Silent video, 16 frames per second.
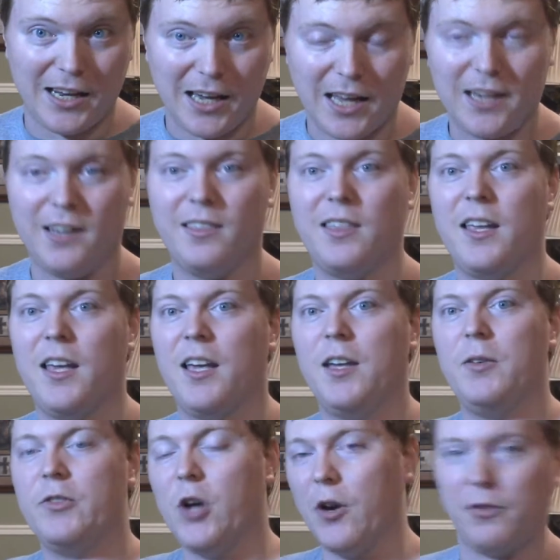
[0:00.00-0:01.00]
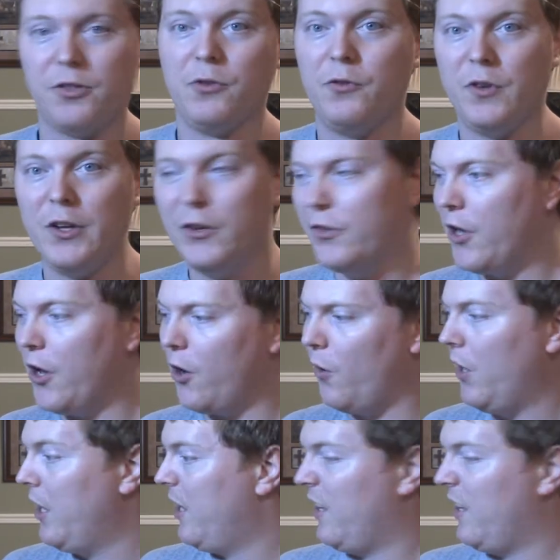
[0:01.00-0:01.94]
anything. He's off the field, though.